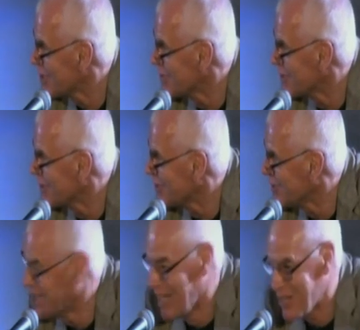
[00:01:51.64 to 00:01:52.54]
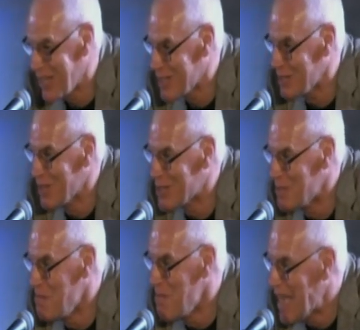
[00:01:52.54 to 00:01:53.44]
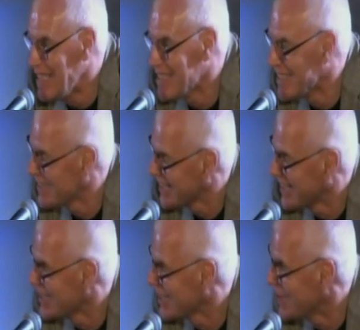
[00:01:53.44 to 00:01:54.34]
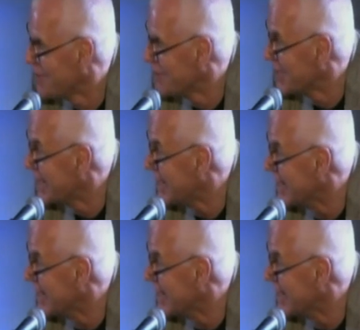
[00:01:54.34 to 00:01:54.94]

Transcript: I thought, that is the most amazing thing I think I've ever heard.